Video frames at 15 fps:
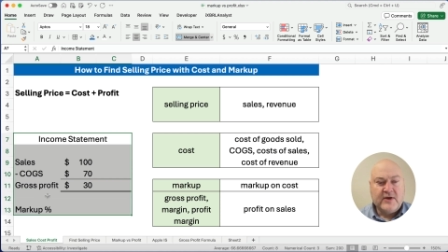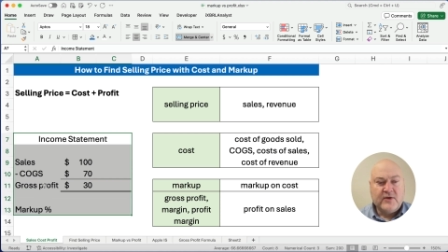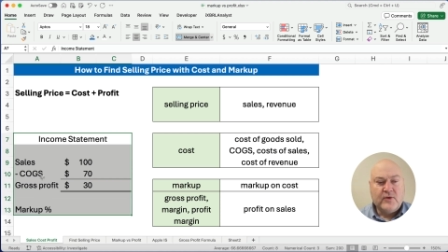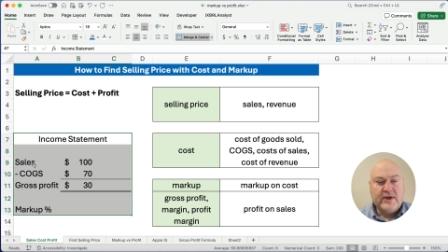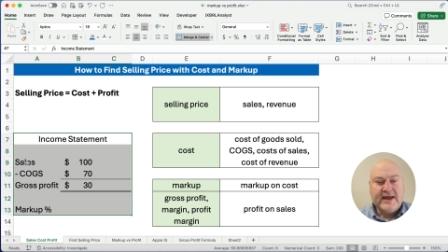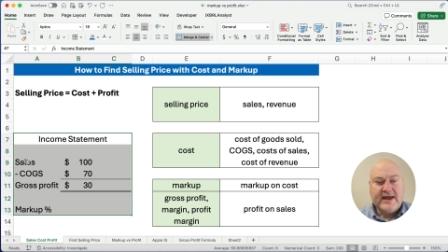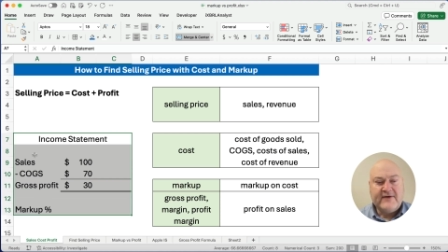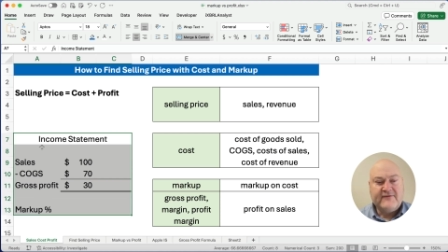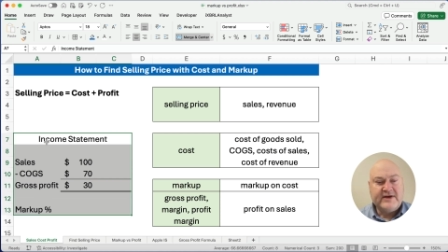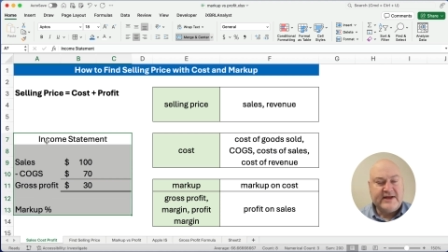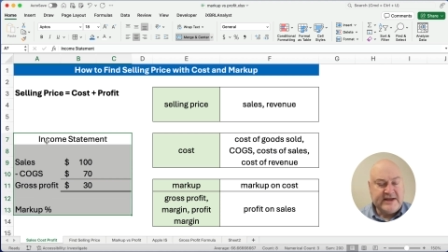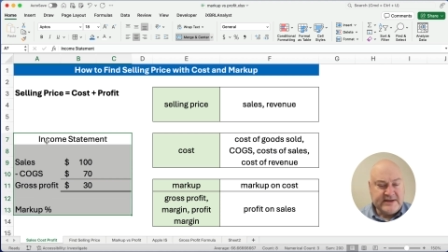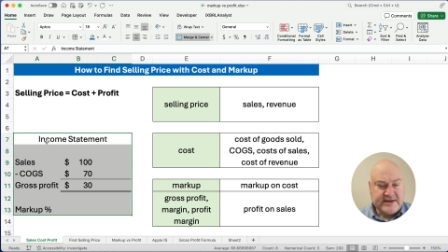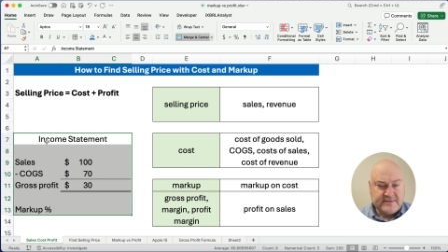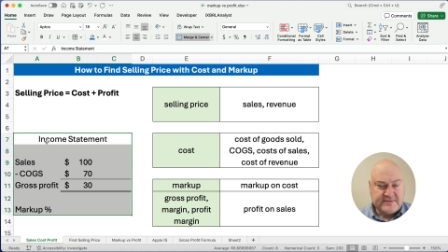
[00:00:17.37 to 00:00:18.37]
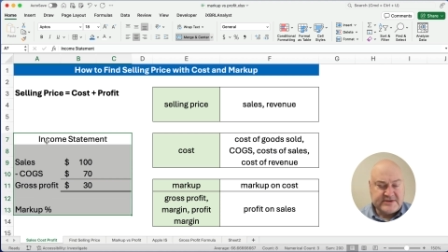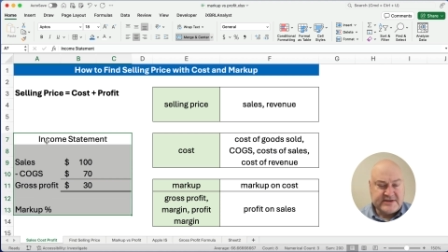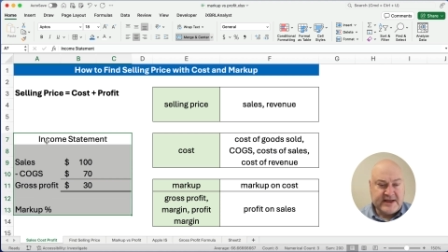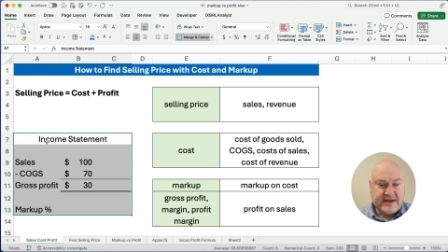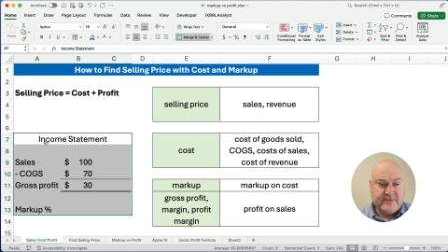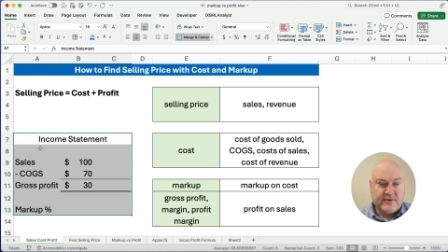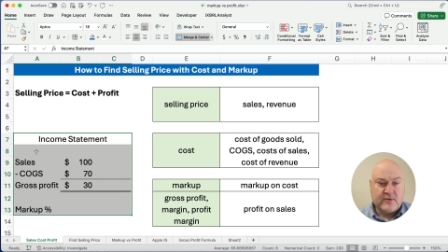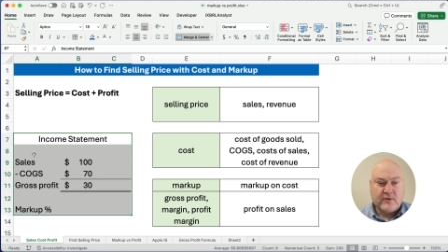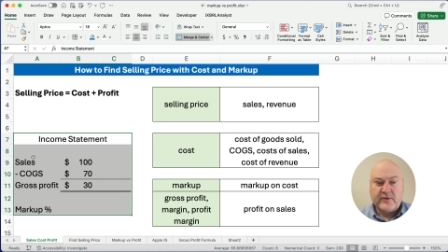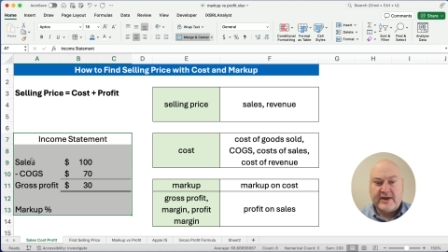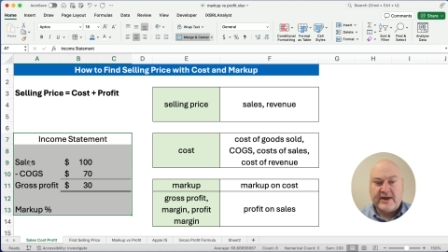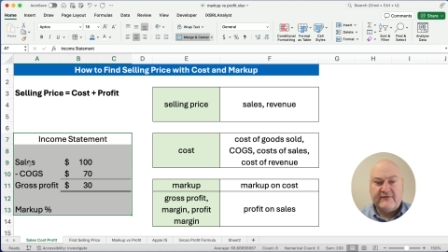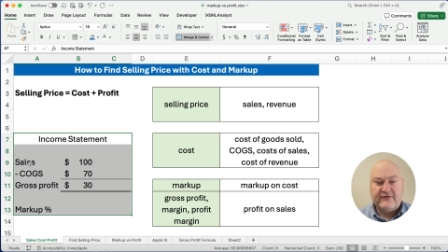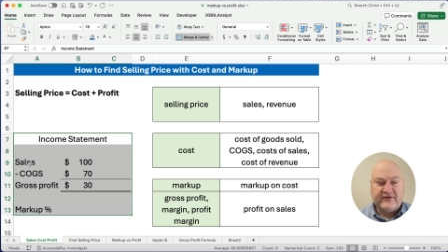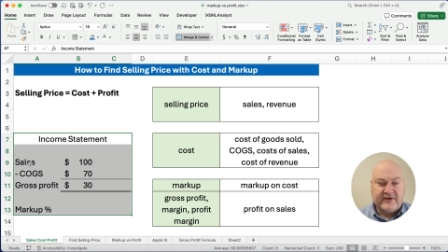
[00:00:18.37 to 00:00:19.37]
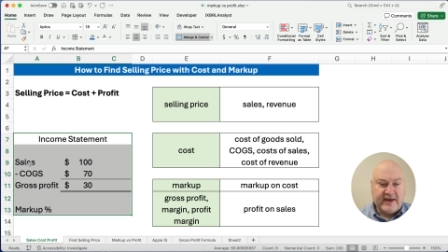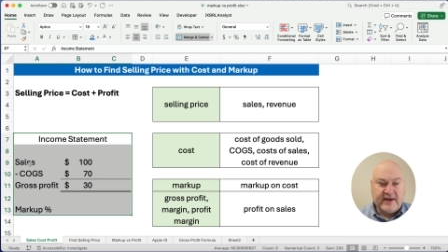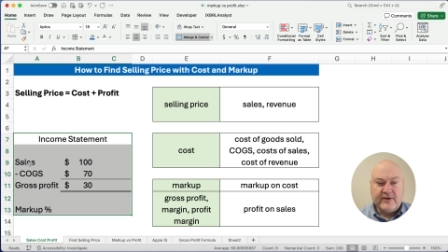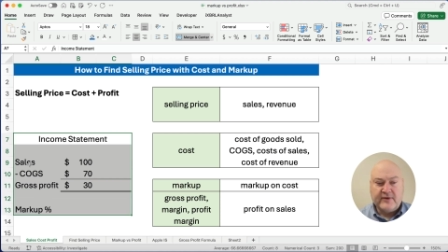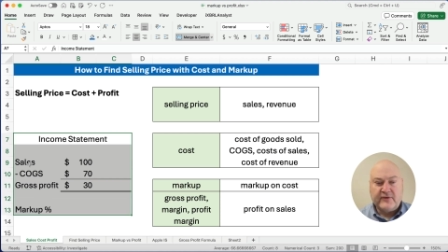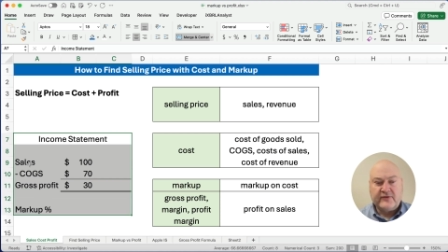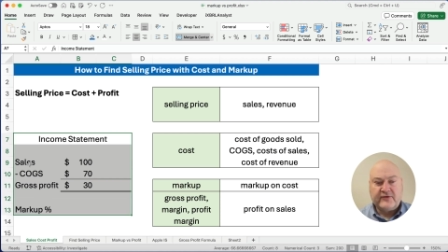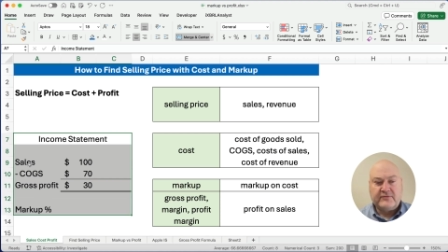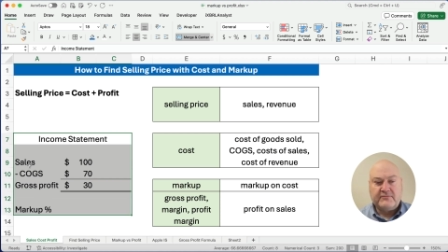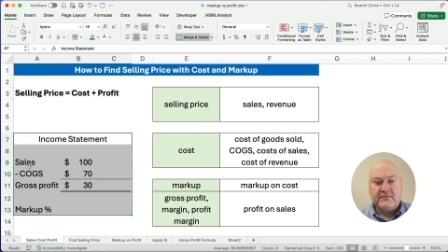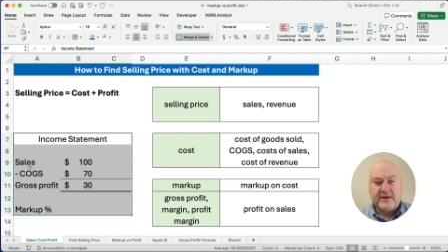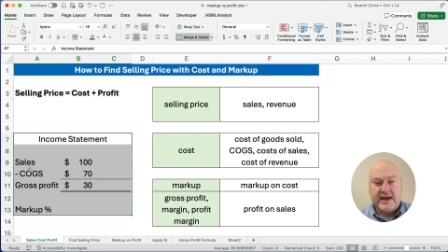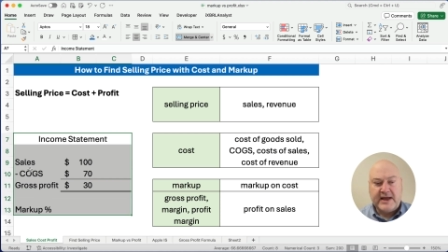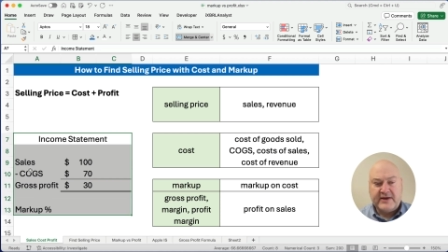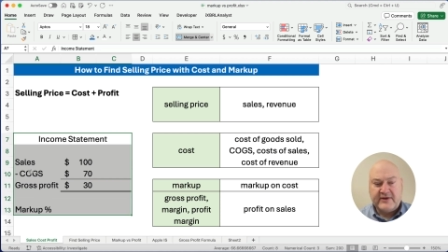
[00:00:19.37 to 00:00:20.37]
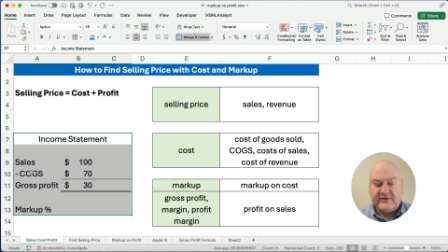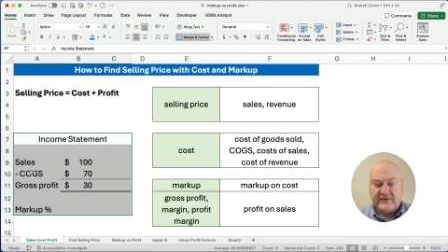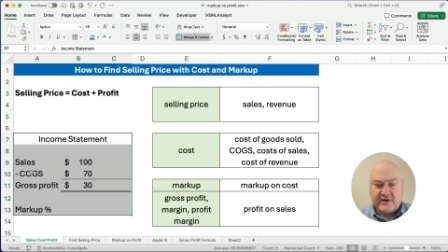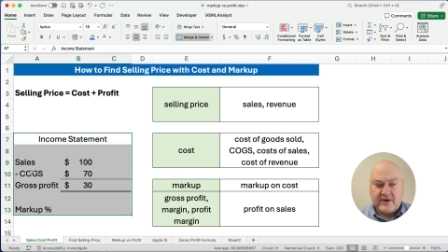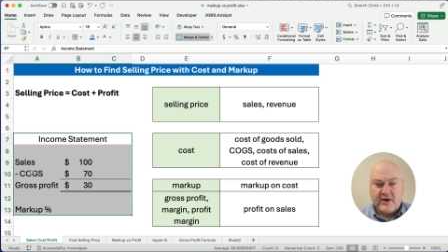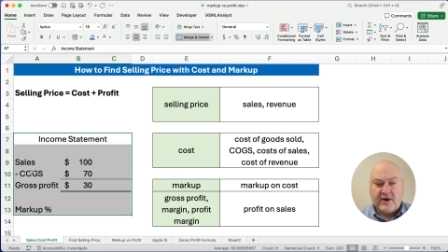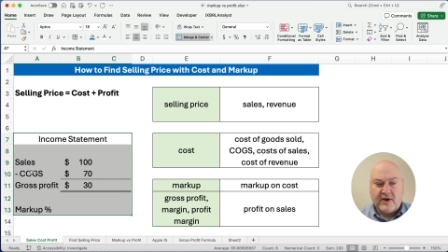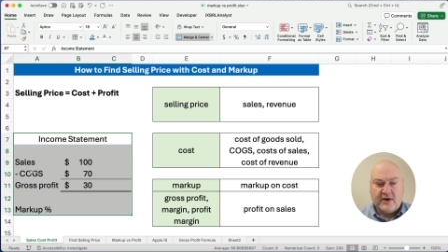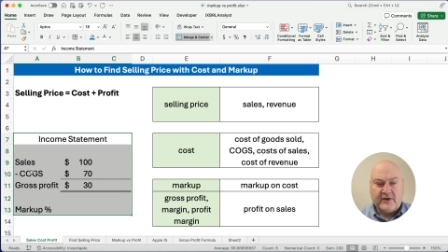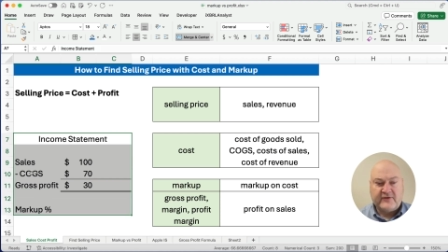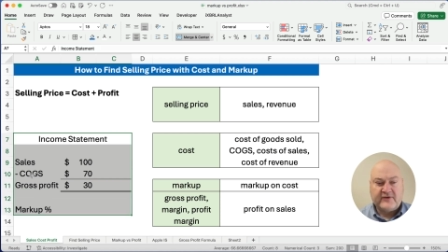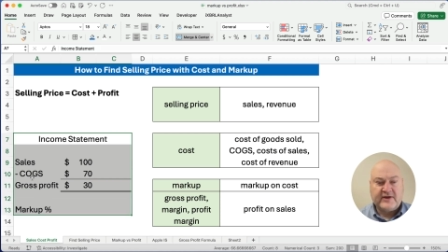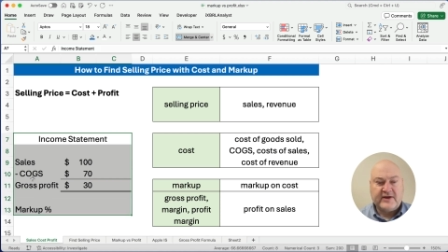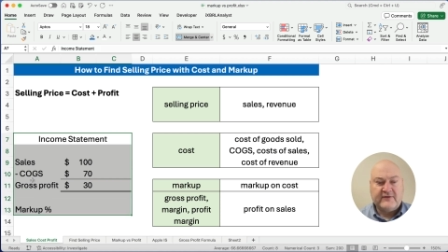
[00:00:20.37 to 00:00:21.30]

We have an income statement where we have sales minus the cost